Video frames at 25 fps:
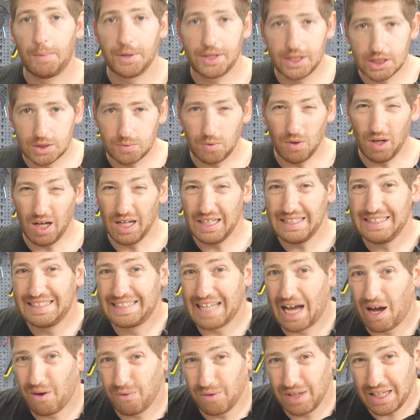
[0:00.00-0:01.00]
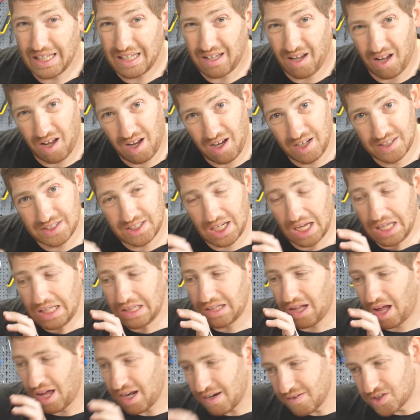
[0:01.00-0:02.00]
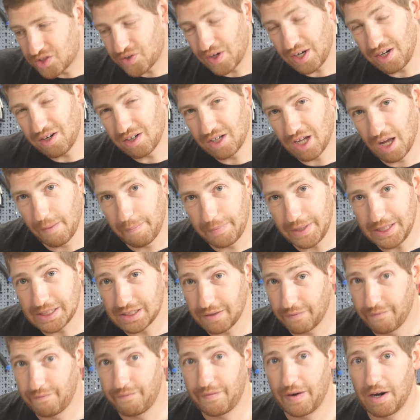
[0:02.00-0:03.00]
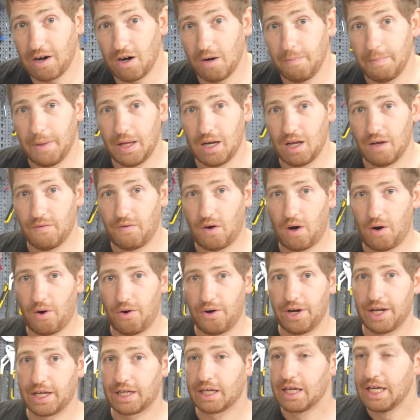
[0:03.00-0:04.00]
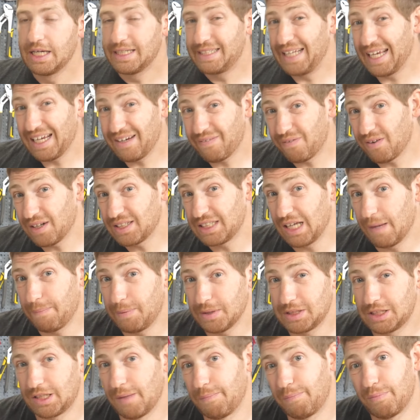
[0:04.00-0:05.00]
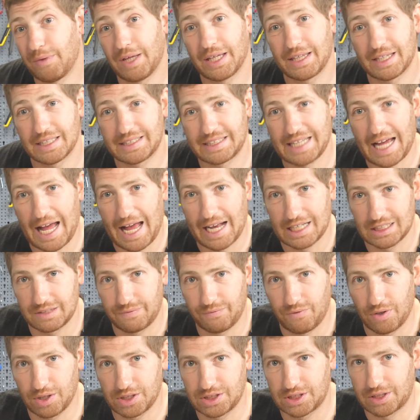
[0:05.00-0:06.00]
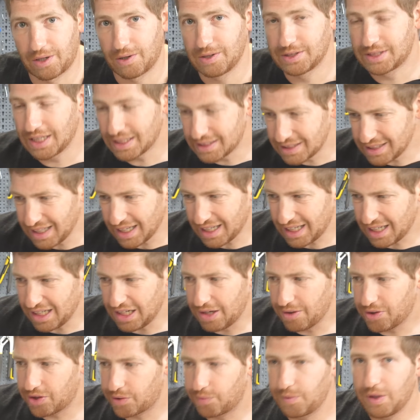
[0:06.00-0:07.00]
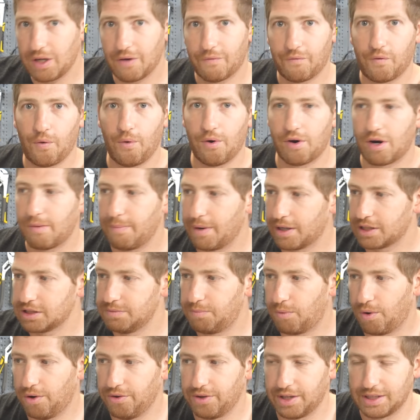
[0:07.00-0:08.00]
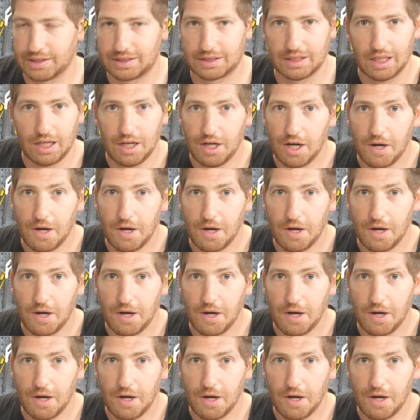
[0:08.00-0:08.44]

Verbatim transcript: But this will undoubtedly cause a lot of trainer companies a fair bit of heartache. Take, for example, something like the Tacx Flux series. That's like, you know, three to 400 bucks more than this